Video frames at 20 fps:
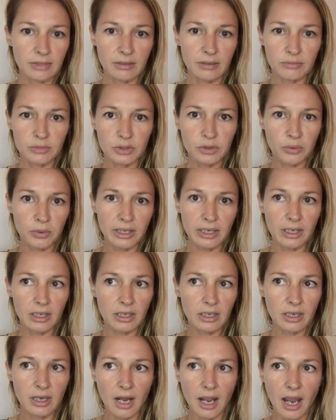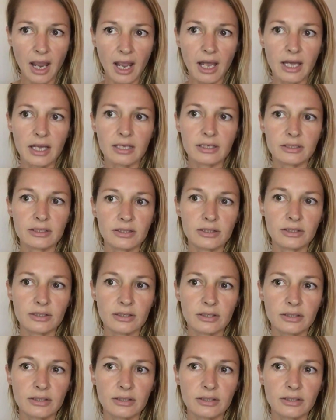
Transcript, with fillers: in between, and